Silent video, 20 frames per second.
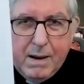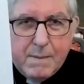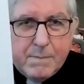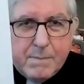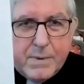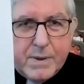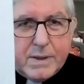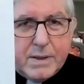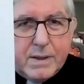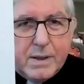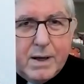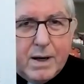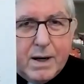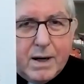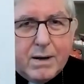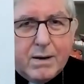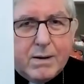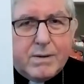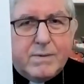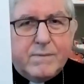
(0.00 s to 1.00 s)
But the
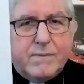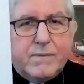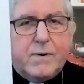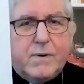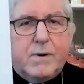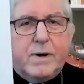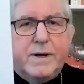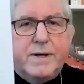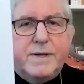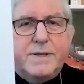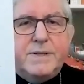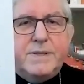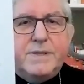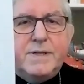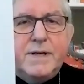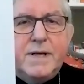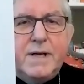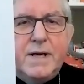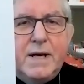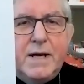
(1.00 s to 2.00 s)
heart of
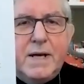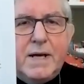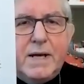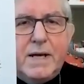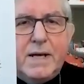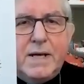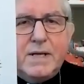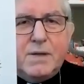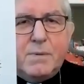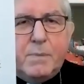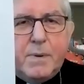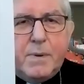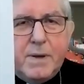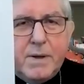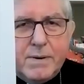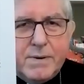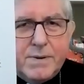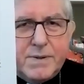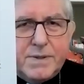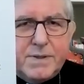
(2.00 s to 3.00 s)
Christ is
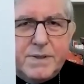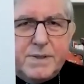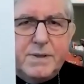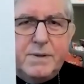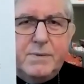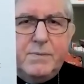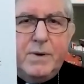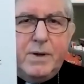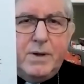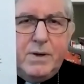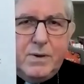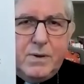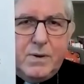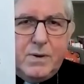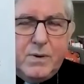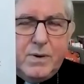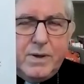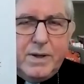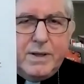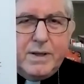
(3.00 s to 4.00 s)
pierced, we
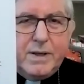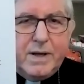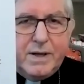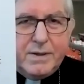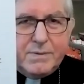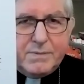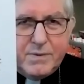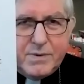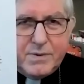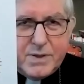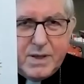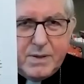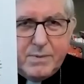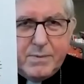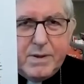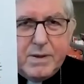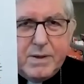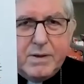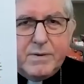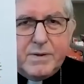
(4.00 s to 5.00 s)
know, in the Gospel of John,
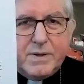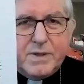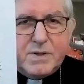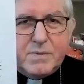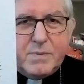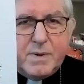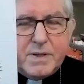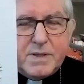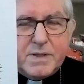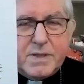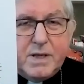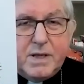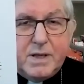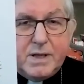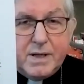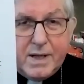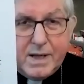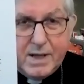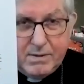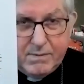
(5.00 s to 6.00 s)
we hear that especially
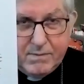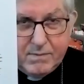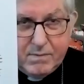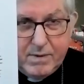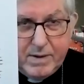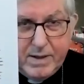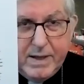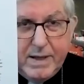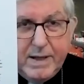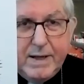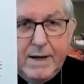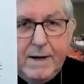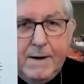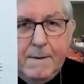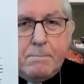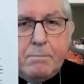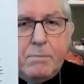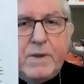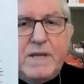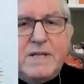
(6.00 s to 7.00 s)
on Calvary.
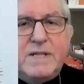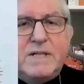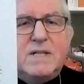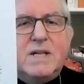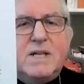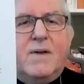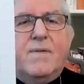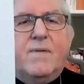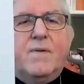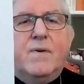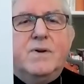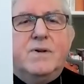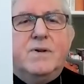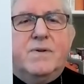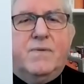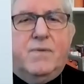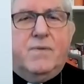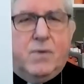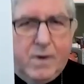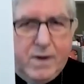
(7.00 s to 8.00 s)
He suffers
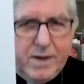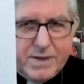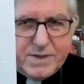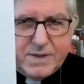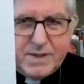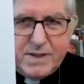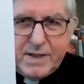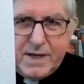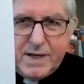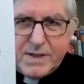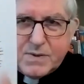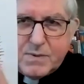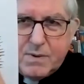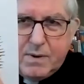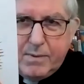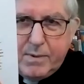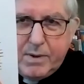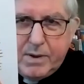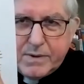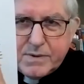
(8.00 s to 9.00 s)
for us, and that's why
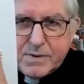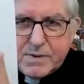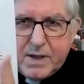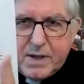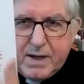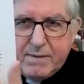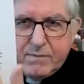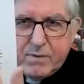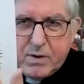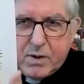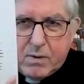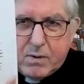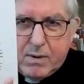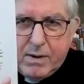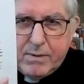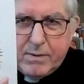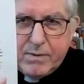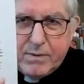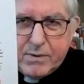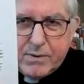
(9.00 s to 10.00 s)
we also have the
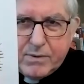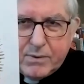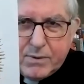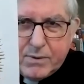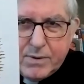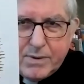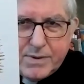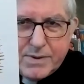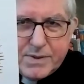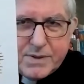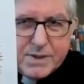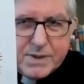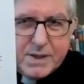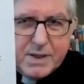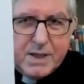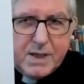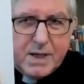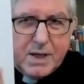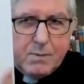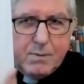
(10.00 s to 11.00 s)
crown of thorns
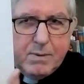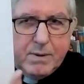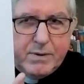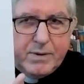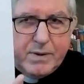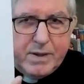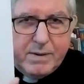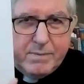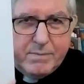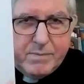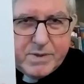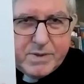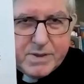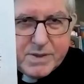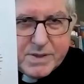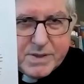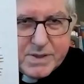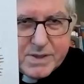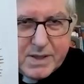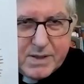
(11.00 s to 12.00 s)
around the image of
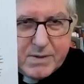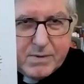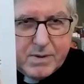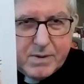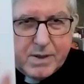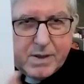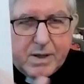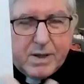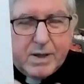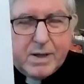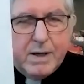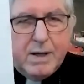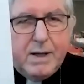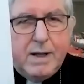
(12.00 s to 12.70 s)
the Sacred Heart.